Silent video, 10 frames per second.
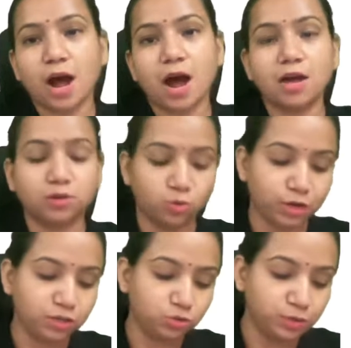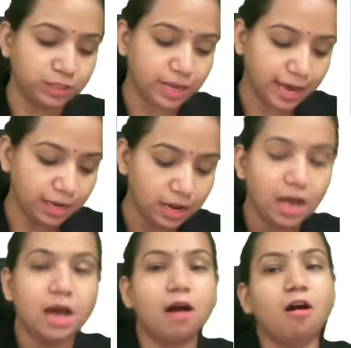are going to be there
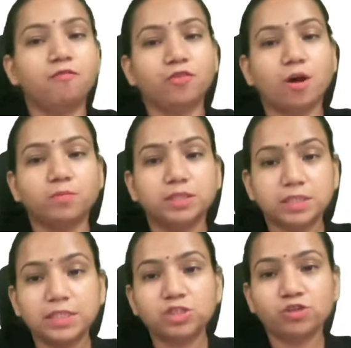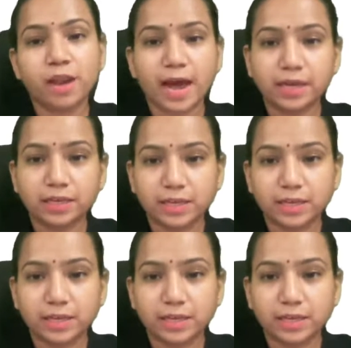from the 6th July.